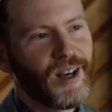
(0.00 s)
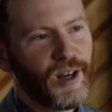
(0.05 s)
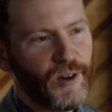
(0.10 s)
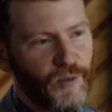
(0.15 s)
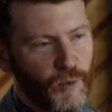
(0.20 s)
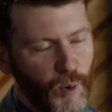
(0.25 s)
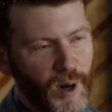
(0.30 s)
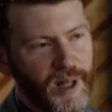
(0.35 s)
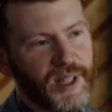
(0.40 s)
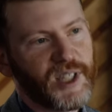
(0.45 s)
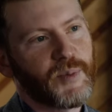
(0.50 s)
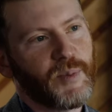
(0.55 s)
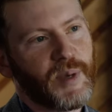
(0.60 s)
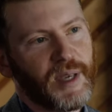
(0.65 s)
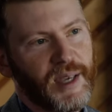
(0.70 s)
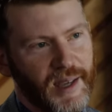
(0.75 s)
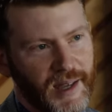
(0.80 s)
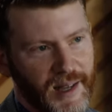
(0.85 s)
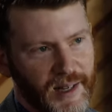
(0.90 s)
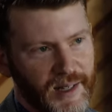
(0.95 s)
of what's
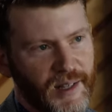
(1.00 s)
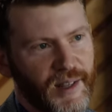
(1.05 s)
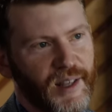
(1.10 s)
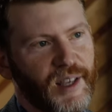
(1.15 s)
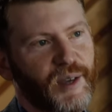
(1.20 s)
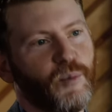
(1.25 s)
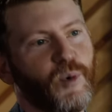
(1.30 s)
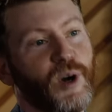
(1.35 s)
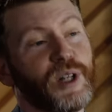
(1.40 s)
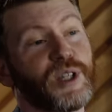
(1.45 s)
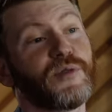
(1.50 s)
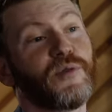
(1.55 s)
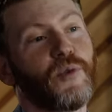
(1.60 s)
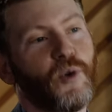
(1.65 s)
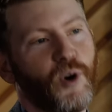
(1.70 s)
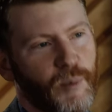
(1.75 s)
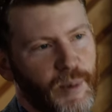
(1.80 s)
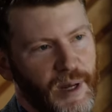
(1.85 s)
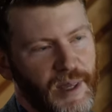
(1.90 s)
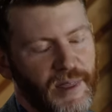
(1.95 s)
speaking into them, what's
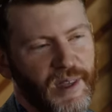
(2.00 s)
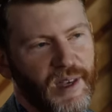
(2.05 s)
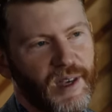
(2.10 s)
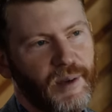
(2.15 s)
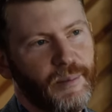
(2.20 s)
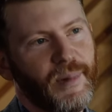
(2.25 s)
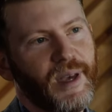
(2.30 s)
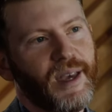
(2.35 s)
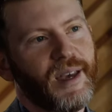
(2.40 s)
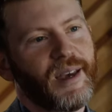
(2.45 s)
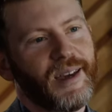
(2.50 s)
forming them,